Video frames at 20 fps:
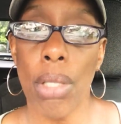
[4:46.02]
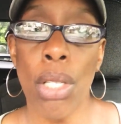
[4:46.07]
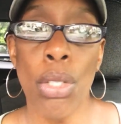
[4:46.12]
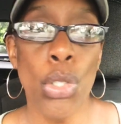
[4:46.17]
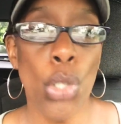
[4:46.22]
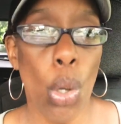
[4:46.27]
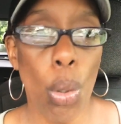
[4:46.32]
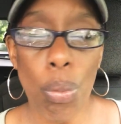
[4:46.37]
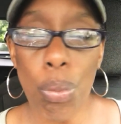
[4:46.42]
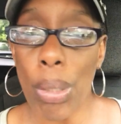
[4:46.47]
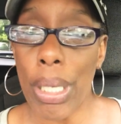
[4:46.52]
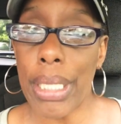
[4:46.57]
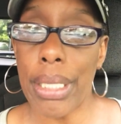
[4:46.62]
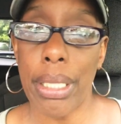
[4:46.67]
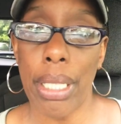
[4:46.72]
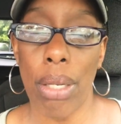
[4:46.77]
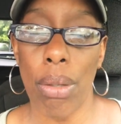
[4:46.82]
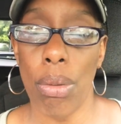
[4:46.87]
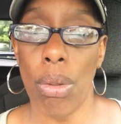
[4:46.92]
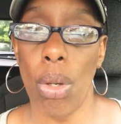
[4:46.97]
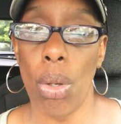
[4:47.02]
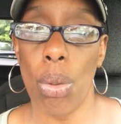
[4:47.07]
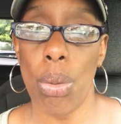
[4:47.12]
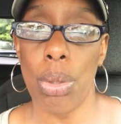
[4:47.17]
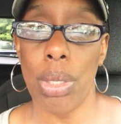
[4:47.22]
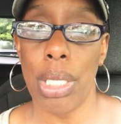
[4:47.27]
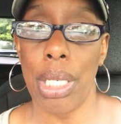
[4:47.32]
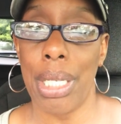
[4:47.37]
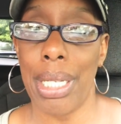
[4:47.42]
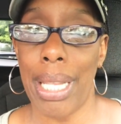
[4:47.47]
Don't write down
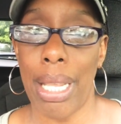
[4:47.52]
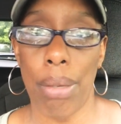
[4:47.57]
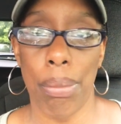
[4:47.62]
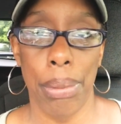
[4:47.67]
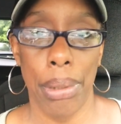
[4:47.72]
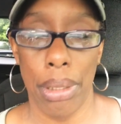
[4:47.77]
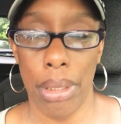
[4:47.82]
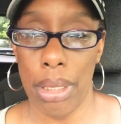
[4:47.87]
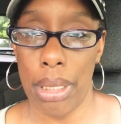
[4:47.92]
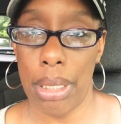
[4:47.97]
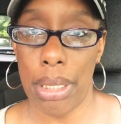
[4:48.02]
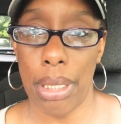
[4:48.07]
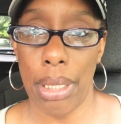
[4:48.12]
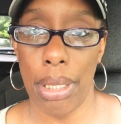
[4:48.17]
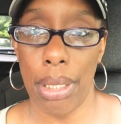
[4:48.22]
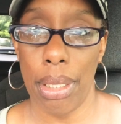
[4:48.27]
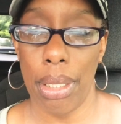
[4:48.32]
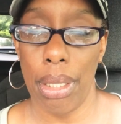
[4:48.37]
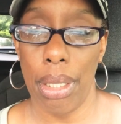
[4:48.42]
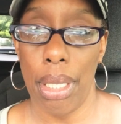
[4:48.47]
goals that are not realistic.